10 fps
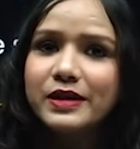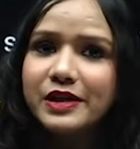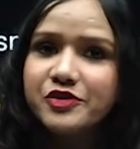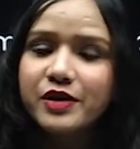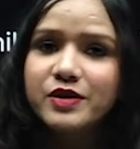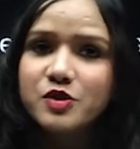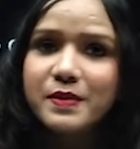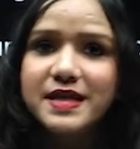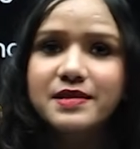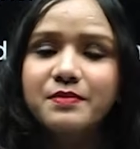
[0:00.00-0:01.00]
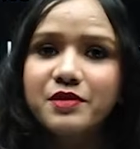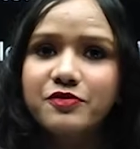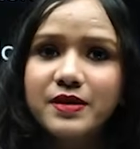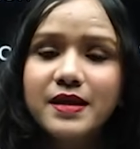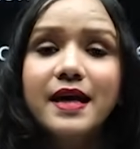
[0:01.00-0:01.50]
trait which makes them
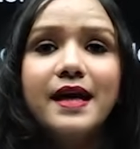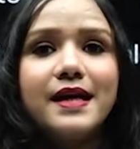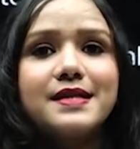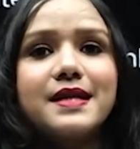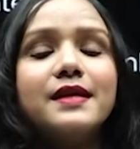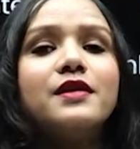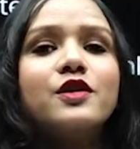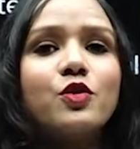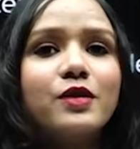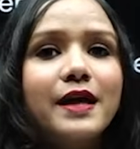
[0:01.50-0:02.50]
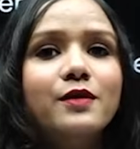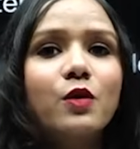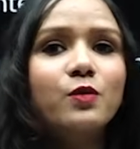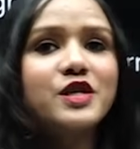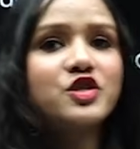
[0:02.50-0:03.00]
different? It's like a crocodile
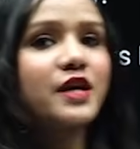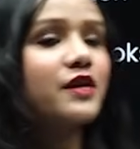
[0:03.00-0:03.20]
always shed